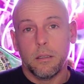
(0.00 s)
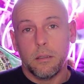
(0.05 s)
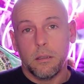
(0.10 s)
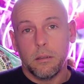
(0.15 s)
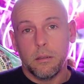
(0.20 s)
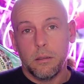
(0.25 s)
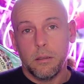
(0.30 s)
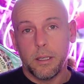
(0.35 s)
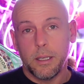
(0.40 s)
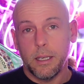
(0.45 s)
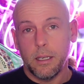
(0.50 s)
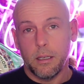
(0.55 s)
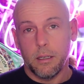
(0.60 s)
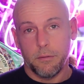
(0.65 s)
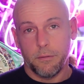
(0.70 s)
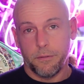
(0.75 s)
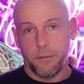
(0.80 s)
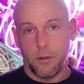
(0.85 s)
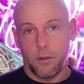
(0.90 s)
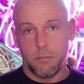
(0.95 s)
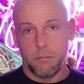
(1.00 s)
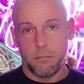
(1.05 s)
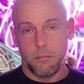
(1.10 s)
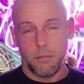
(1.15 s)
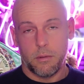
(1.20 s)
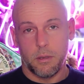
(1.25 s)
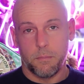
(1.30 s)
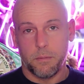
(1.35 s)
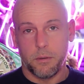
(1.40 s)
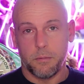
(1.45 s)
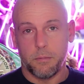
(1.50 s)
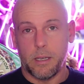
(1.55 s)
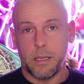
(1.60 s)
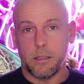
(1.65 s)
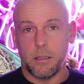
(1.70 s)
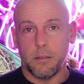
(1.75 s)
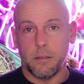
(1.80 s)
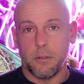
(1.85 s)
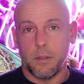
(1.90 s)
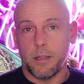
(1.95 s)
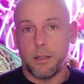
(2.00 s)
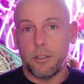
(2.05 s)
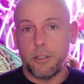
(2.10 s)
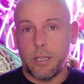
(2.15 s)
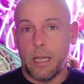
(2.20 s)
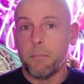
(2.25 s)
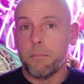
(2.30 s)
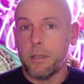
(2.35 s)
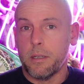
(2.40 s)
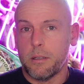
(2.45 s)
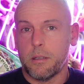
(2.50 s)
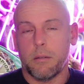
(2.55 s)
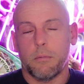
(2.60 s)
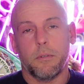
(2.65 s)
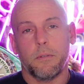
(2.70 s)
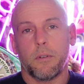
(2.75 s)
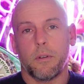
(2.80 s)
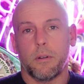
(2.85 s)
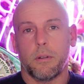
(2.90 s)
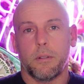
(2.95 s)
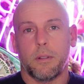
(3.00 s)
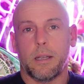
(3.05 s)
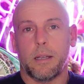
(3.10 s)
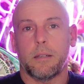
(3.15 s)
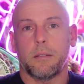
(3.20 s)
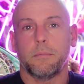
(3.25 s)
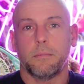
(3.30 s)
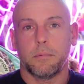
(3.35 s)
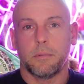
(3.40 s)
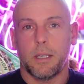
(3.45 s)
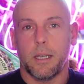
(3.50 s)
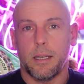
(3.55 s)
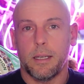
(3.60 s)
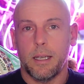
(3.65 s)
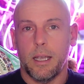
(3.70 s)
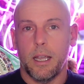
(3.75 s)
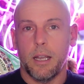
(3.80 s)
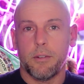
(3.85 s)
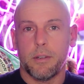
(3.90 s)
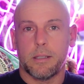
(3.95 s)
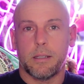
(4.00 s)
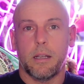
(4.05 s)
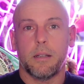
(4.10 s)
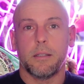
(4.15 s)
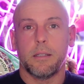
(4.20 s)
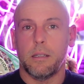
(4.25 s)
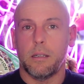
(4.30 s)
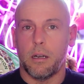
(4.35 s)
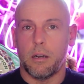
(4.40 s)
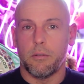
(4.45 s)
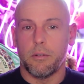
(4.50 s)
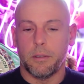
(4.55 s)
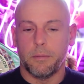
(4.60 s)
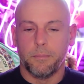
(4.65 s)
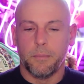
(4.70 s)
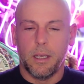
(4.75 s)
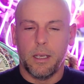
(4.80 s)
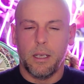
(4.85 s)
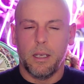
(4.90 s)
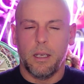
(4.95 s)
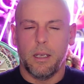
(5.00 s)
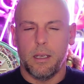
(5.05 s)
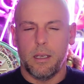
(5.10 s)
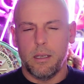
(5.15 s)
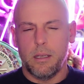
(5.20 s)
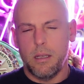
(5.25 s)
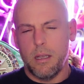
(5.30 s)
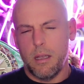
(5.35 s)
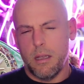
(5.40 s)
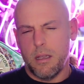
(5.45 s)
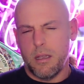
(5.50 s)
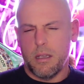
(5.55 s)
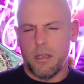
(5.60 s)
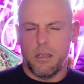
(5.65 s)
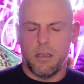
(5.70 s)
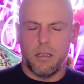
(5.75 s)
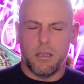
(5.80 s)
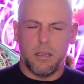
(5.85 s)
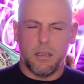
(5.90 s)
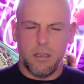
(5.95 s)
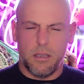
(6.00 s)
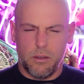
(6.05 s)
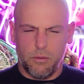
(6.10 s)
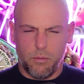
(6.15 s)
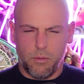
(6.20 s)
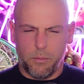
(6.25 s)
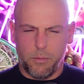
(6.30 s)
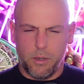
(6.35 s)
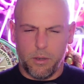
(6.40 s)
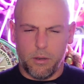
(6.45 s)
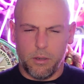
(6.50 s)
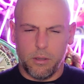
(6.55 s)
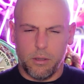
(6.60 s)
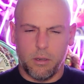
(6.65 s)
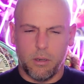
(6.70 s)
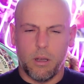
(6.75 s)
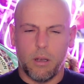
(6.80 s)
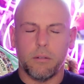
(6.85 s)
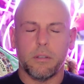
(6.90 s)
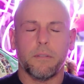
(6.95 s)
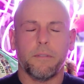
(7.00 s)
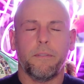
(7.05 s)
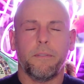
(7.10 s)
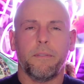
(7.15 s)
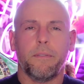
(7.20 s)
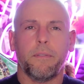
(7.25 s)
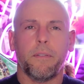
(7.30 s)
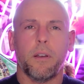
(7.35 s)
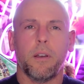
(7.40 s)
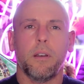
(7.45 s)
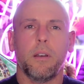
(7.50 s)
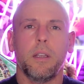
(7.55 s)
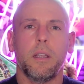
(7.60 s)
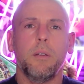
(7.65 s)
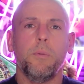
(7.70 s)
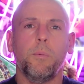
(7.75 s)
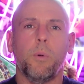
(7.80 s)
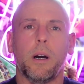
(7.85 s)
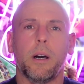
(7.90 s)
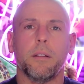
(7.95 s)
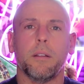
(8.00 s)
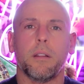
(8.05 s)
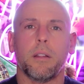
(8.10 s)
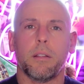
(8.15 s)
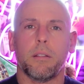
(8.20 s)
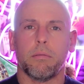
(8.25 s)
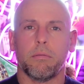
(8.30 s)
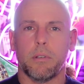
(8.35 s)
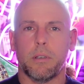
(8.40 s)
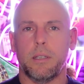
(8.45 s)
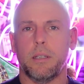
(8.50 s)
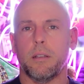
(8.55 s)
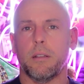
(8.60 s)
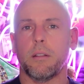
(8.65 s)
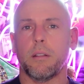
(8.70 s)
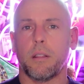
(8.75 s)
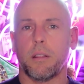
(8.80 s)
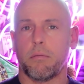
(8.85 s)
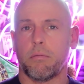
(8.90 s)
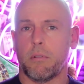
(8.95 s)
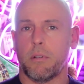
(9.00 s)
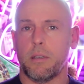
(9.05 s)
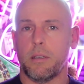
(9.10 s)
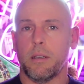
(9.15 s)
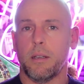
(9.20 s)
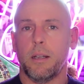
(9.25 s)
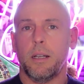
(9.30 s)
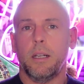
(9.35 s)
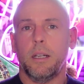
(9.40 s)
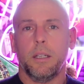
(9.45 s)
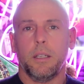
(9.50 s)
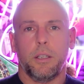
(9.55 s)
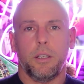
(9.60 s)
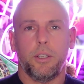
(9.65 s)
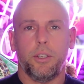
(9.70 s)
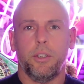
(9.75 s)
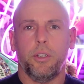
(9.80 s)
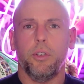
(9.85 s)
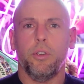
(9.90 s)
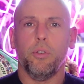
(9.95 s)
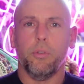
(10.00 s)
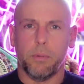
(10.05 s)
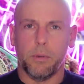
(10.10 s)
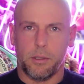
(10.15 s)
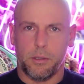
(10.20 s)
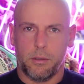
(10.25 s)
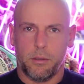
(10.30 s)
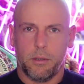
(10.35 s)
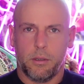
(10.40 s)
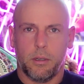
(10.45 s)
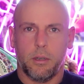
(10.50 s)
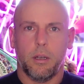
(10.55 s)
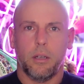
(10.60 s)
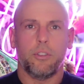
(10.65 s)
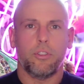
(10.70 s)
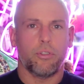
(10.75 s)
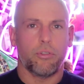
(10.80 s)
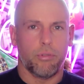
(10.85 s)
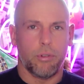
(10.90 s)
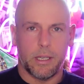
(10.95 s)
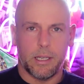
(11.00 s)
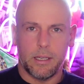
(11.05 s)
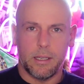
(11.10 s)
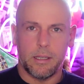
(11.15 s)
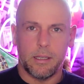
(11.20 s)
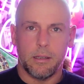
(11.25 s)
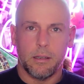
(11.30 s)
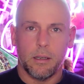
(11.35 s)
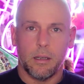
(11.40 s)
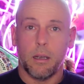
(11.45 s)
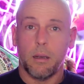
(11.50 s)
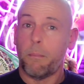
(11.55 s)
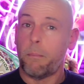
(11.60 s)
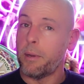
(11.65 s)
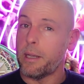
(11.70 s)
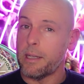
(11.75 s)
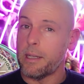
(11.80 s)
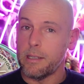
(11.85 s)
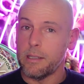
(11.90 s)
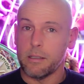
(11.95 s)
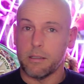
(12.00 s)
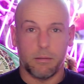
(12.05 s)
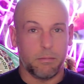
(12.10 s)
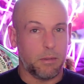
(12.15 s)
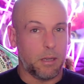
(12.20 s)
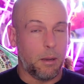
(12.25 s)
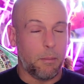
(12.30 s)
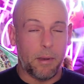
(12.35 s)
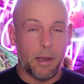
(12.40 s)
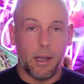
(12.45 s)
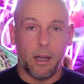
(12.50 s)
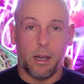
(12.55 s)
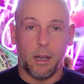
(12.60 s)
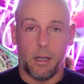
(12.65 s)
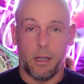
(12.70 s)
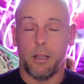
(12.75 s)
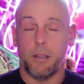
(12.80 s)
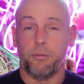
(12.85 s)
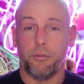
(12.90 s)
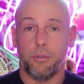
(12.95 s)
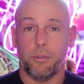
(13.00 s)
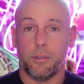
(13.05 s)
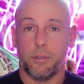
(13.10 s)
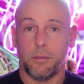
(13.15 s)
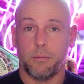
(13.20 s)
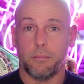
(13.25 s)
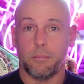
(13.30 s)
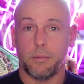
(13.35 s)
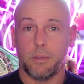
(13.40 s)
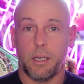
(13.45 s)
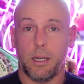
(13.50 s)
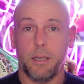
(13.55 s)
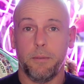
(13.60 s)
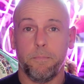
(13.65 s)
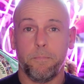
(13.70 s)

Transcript: Look at it from the perspective, like the champions that we've got now, okay? Erislandy Lara. He is, what we got on the notes, 31, 3 and 3. Cuban, tricky, but he's about 100, okay?